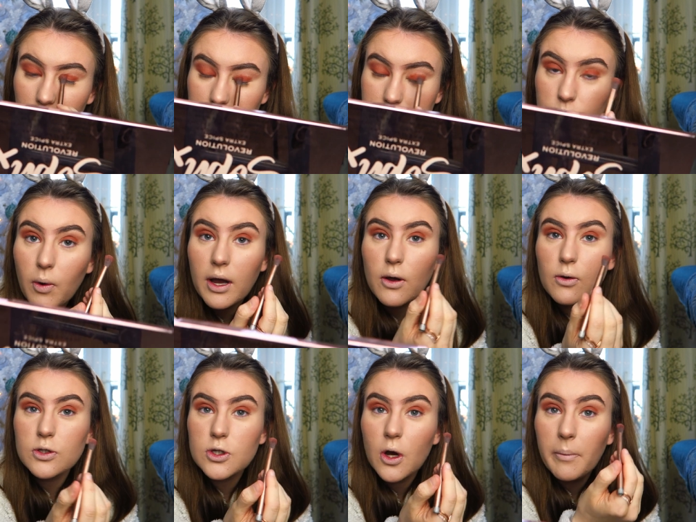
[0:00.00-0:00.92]
It's quite
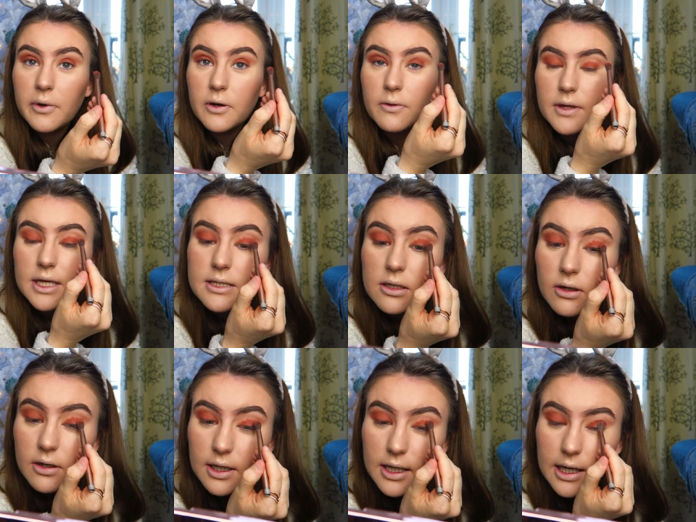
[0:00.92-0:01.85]
autumnal, this
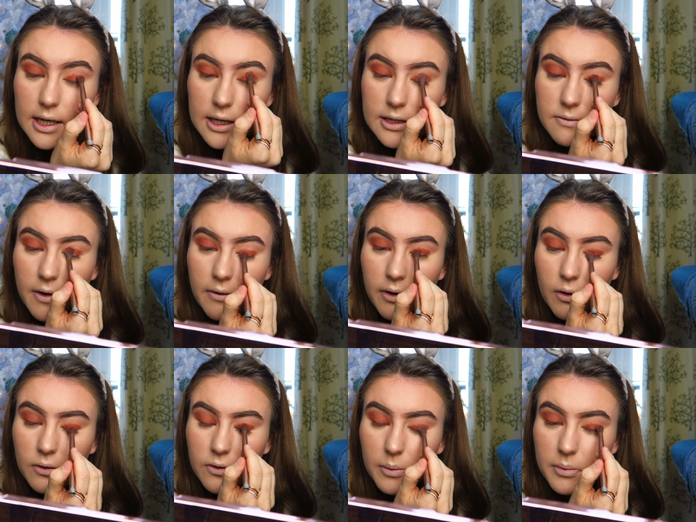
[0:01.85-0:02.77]
look. It is very
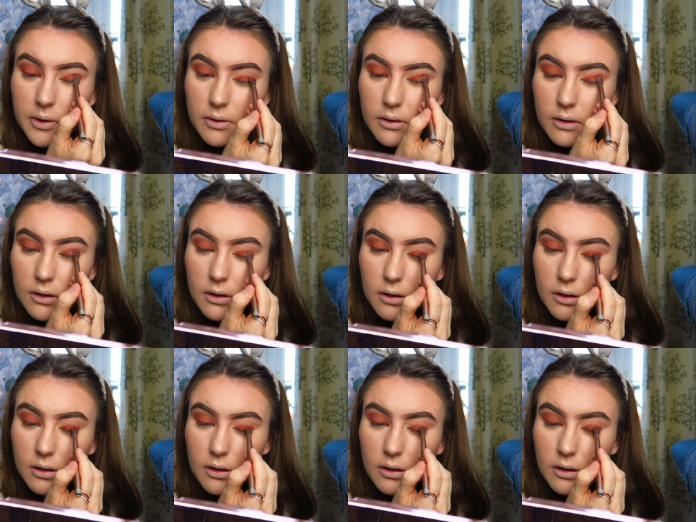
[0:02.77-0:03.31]
autumnal.